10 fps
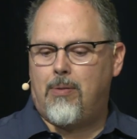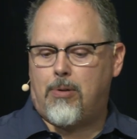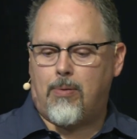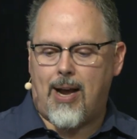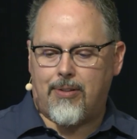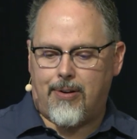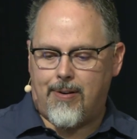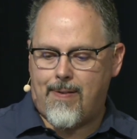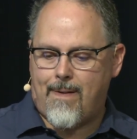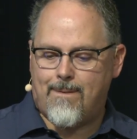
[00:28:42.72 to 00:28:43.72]
But
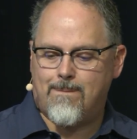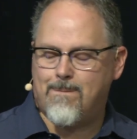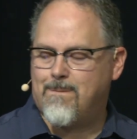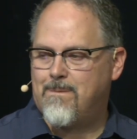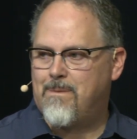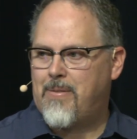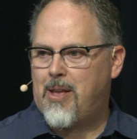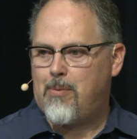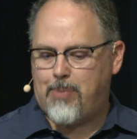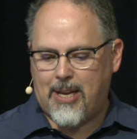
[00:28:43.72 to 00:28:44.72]
rather,
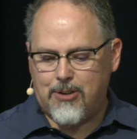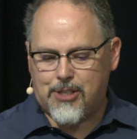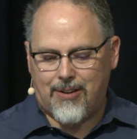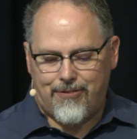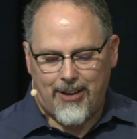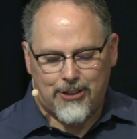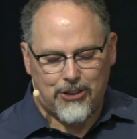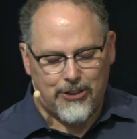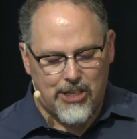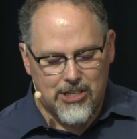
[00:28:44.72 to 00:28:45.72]
Peter's
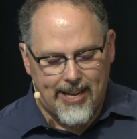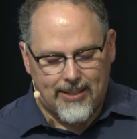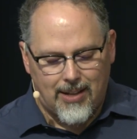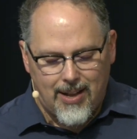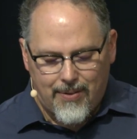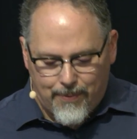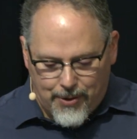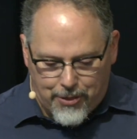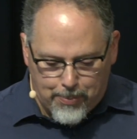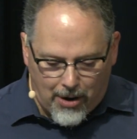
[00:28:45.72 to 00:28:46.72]
confession, just like
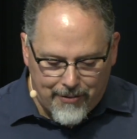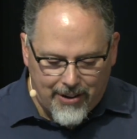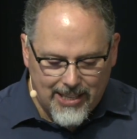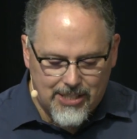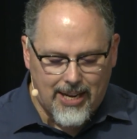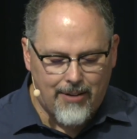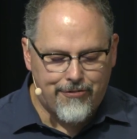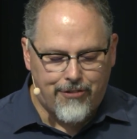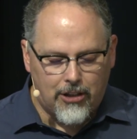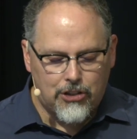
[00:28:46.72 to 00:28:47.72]
with the prophet Isaiah,
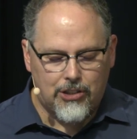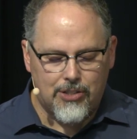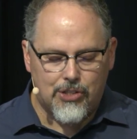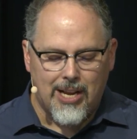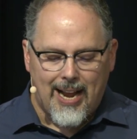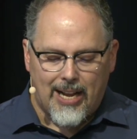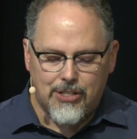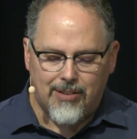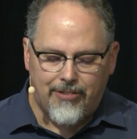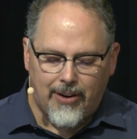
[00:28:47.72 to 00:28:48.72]
functions
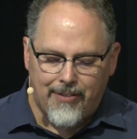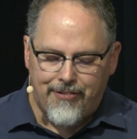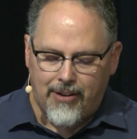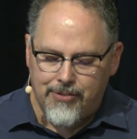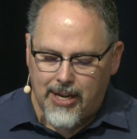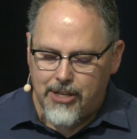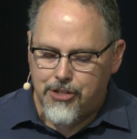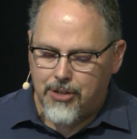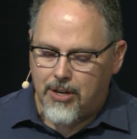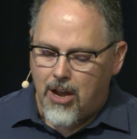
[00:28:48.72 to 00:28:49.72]
as the very
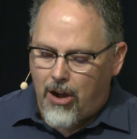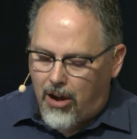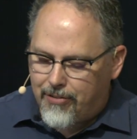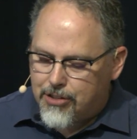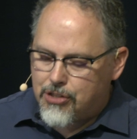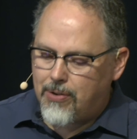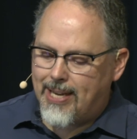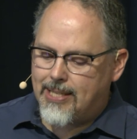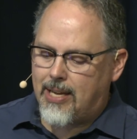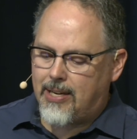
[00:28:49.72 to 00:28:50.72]
foundation of his new
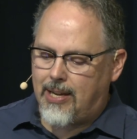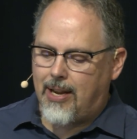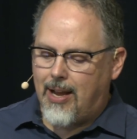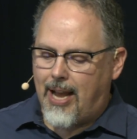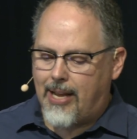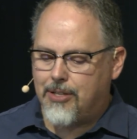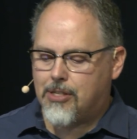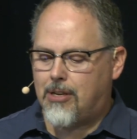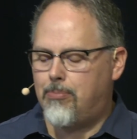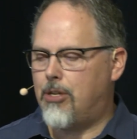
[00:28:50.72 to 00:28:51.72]
identity and
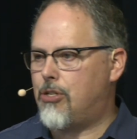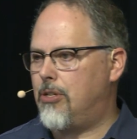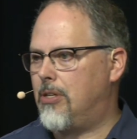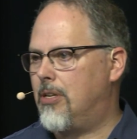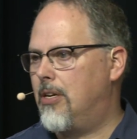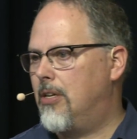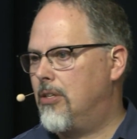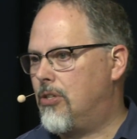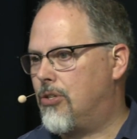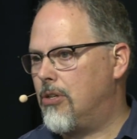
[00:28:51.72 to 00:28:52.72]
his commission
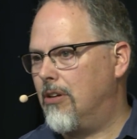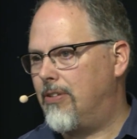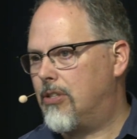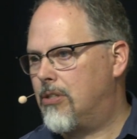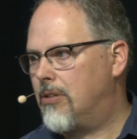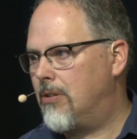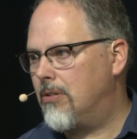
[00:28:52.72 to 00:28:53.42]
to service.